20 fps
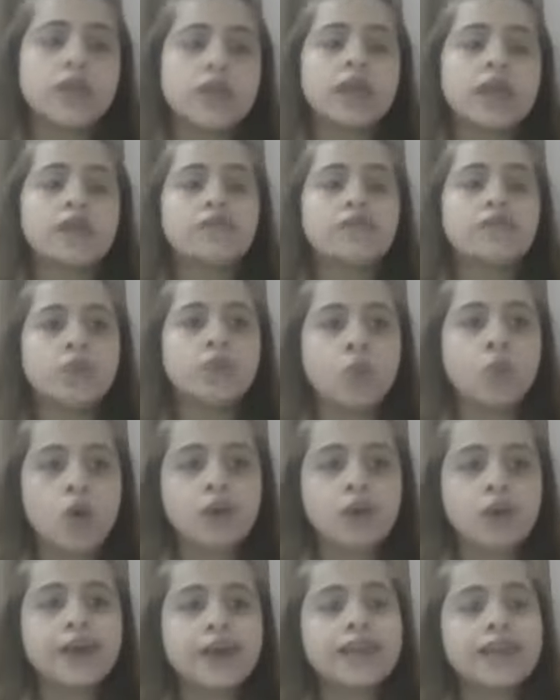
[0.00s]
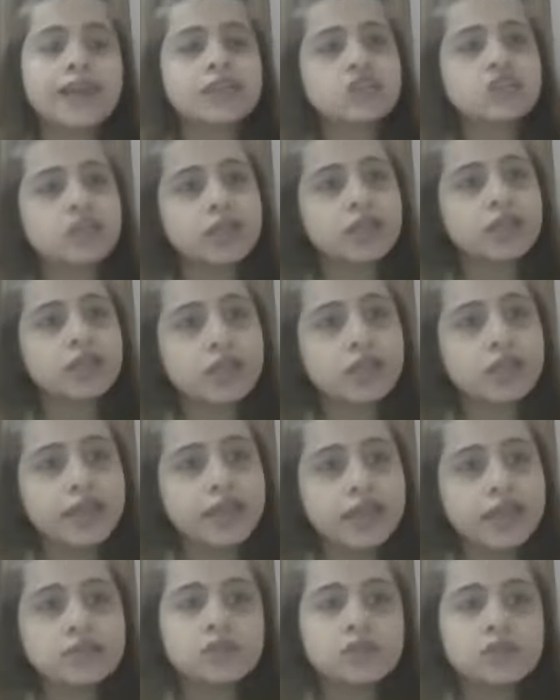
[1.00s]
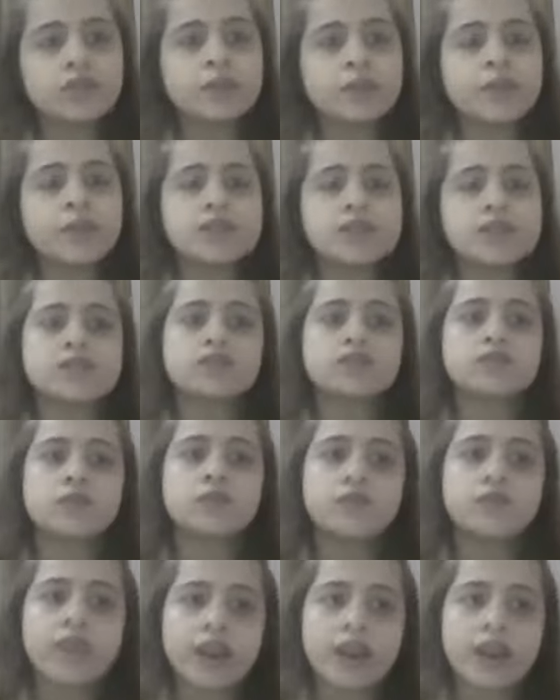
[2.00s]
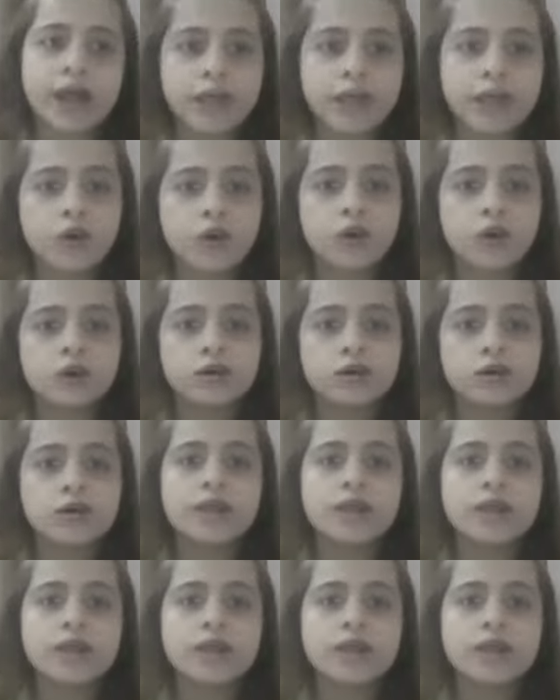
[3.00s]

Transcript: if you want i can share the links of the places from where i order